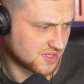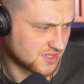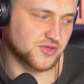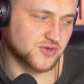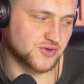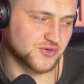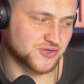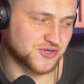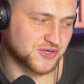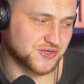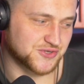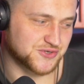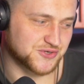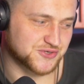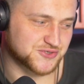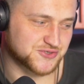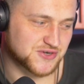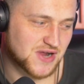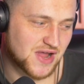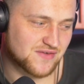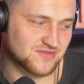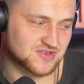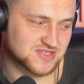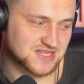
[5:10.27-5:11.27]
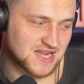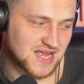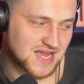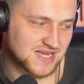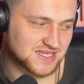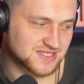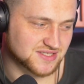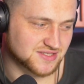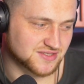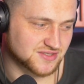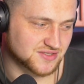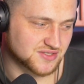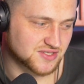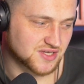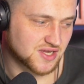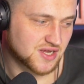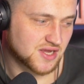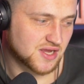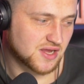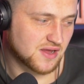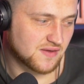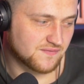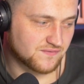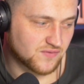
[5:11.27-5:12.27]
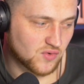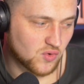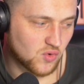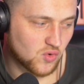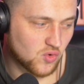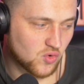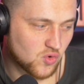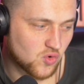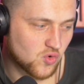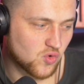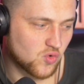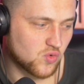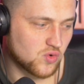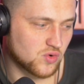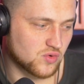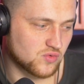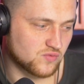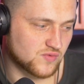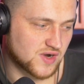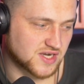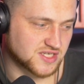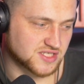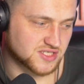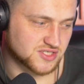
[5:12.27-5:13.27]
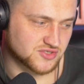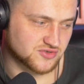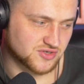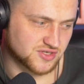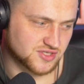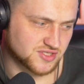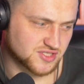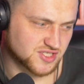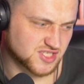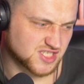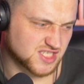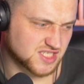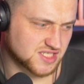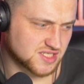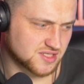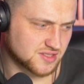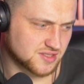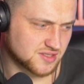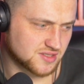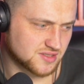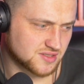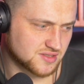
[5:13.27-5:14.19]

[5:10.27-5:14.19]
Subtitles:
Your driver's license for all registrants.